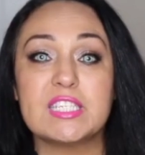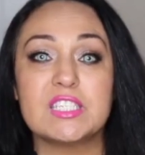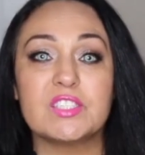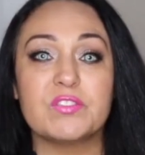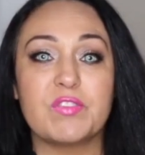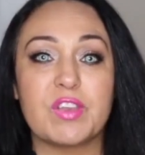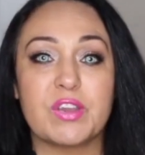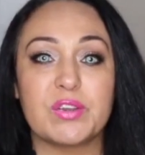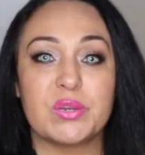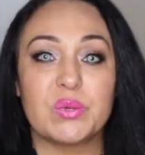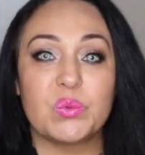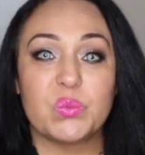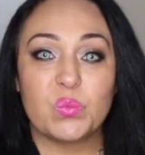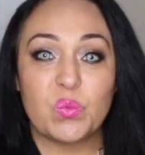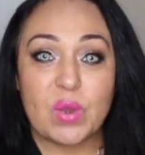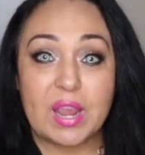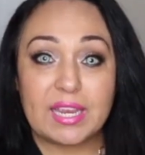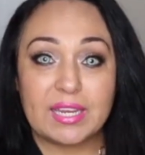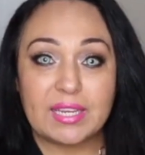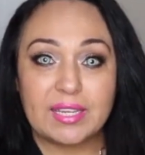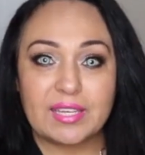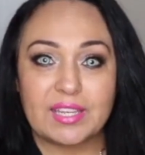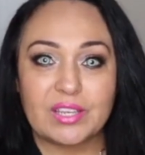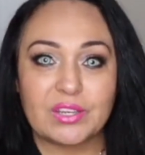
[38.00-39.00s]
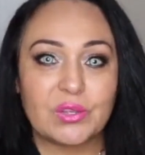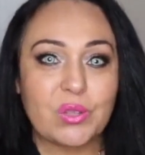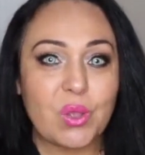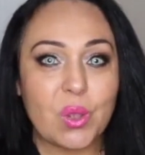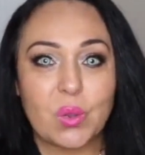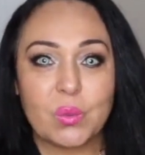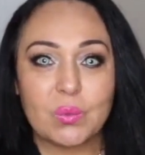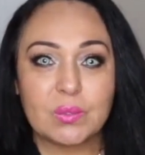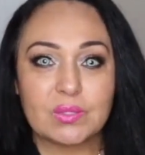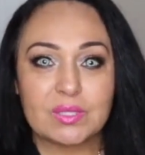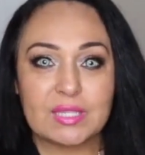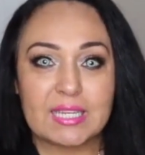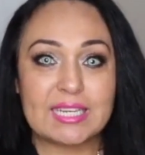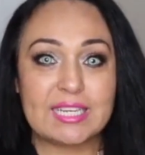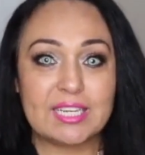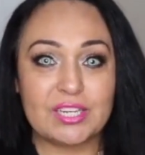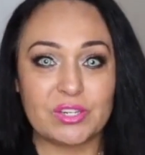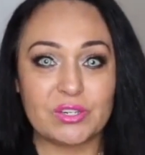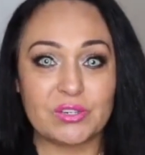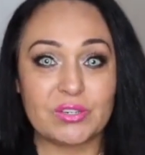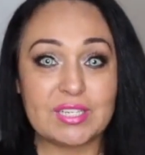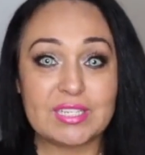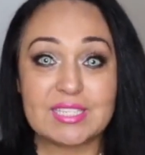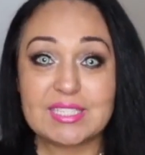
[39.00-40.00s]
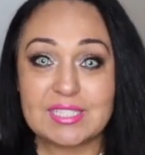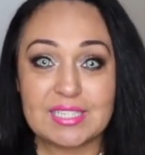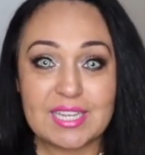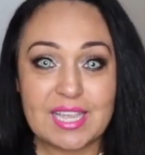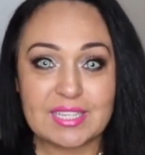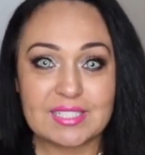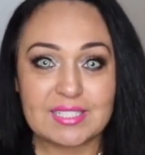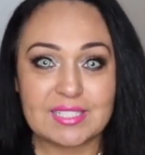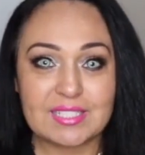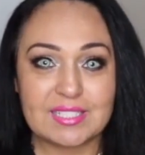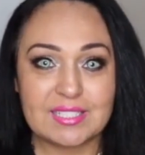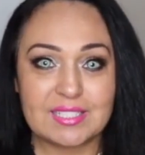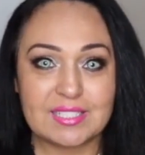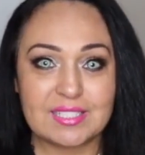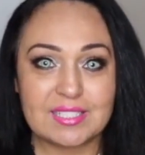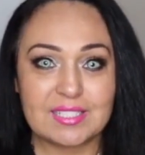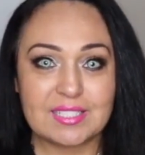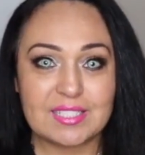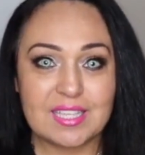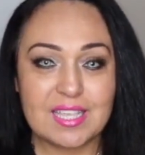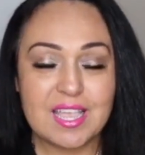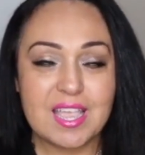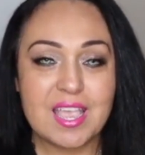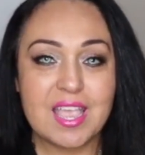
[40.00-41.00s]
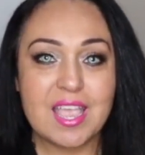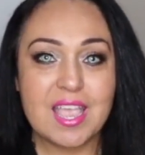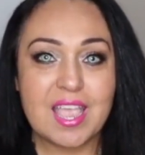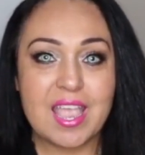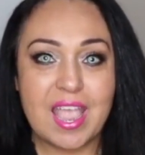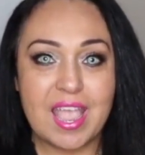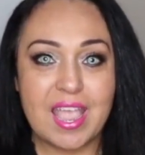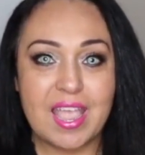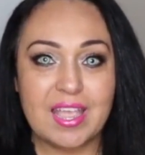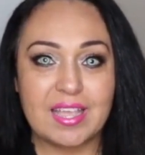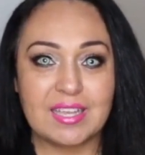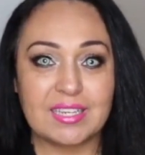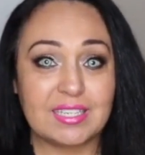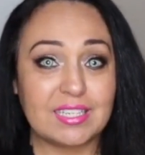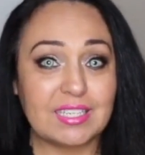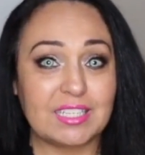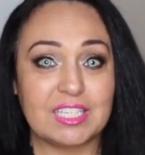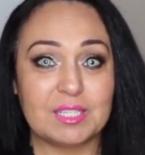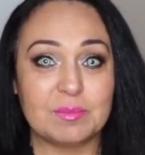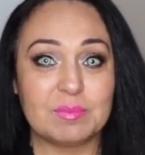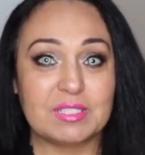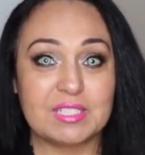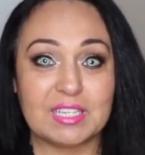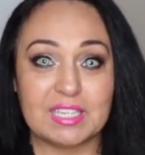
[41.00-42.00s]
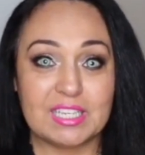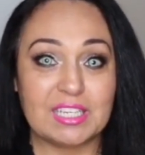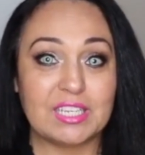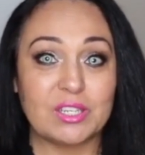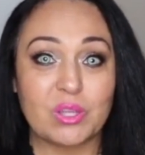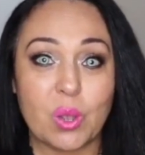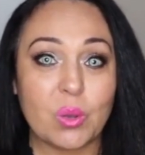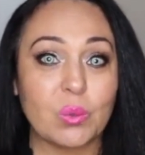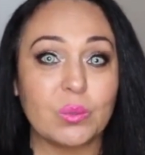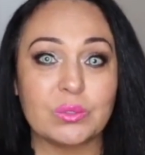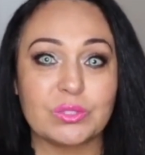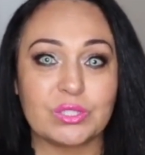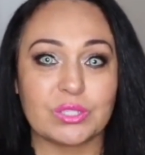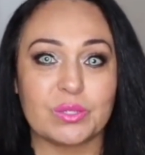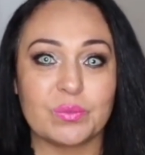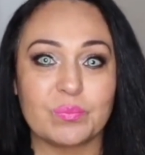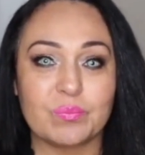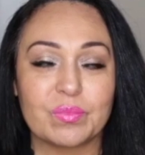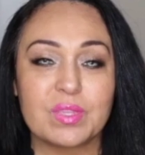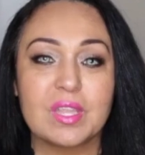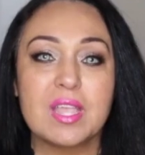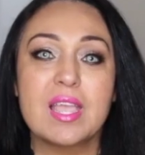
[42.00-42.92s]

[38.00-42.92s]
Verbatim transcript: very rainy and cold here in Texas and it keeps getting colder.